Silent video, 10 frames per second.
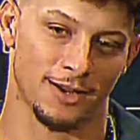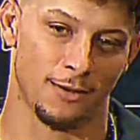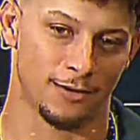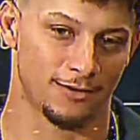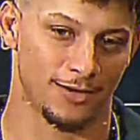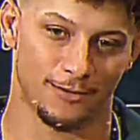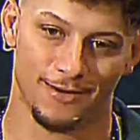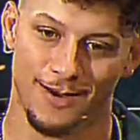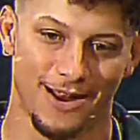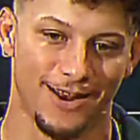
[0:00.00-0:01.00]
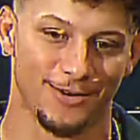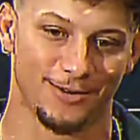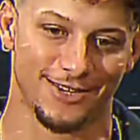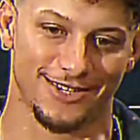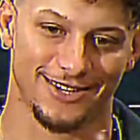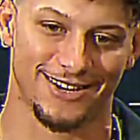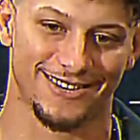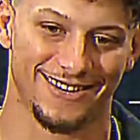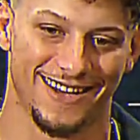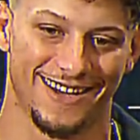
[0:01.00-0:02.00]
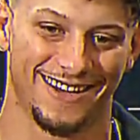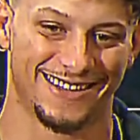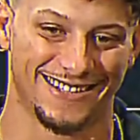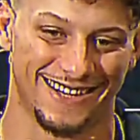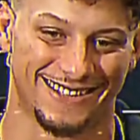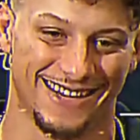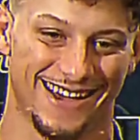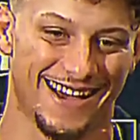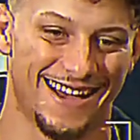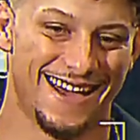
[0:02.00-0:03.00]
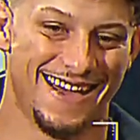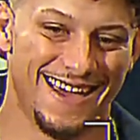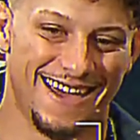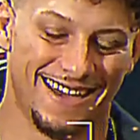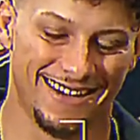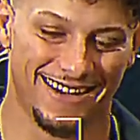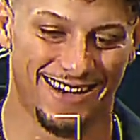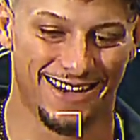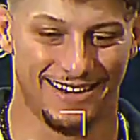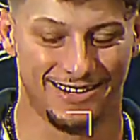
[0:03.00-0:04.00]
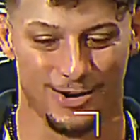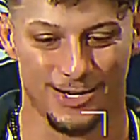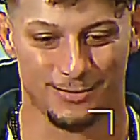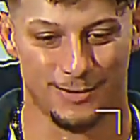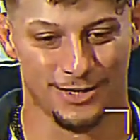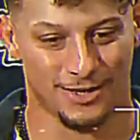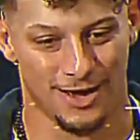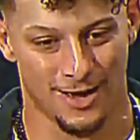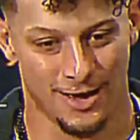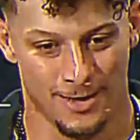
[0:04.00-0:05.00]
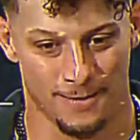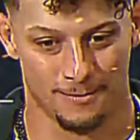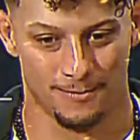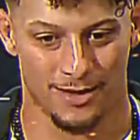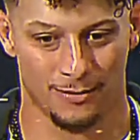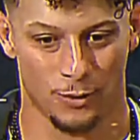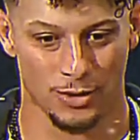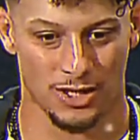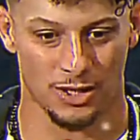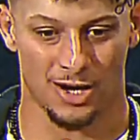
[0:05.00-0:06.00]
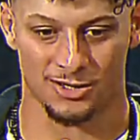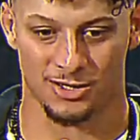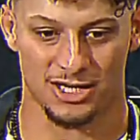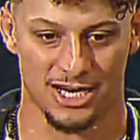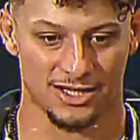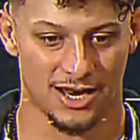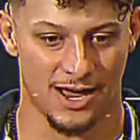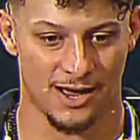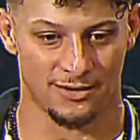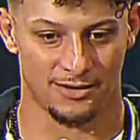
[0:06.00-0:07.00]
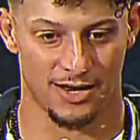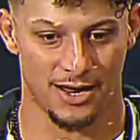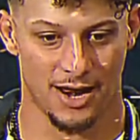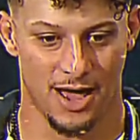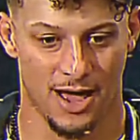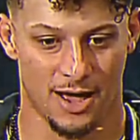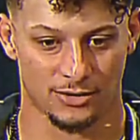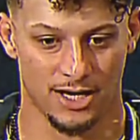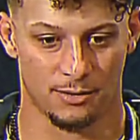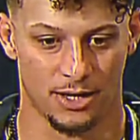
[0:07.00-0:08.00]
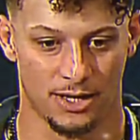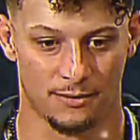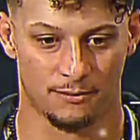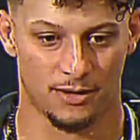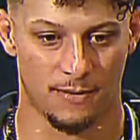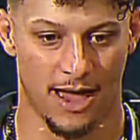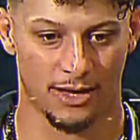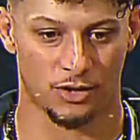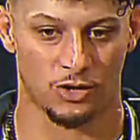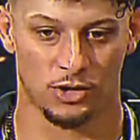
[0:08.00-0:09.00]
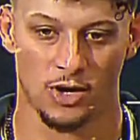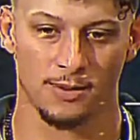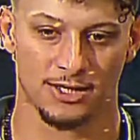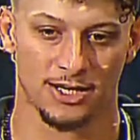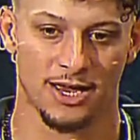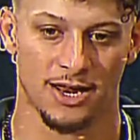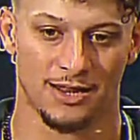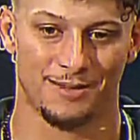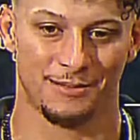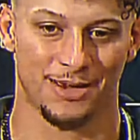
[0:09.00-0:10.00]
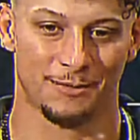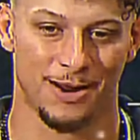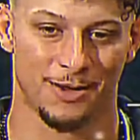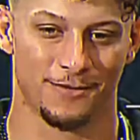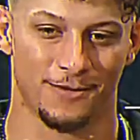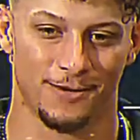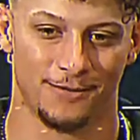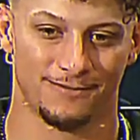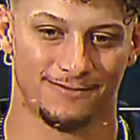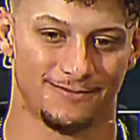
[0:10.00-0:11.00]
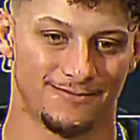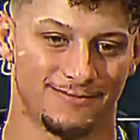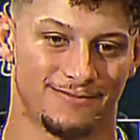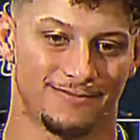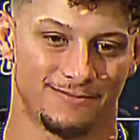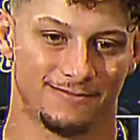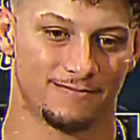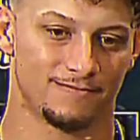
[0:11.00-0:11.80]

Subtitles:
Let's hear it from you in the comments. W or L, move by the Chiefs bringing in Graham Walker? Just a publicity thing? Or a sneaky smart move for future depth?